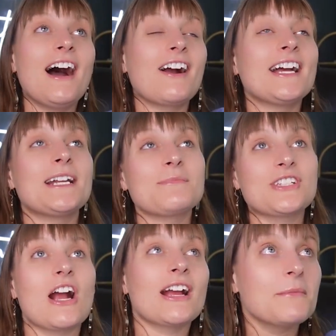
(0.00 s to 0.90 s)
All right, I'm
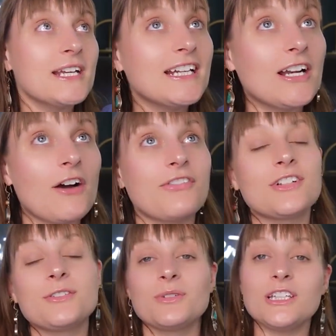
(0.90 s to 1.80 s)
sorry. I'm getting off
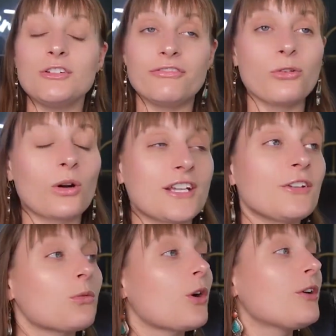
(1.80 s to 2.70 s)
onto a little fork in
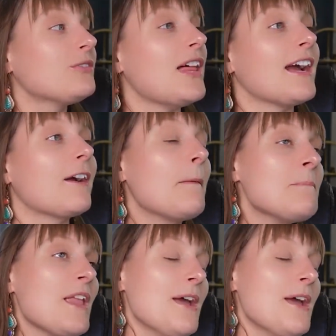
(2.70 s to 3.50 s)
the road there.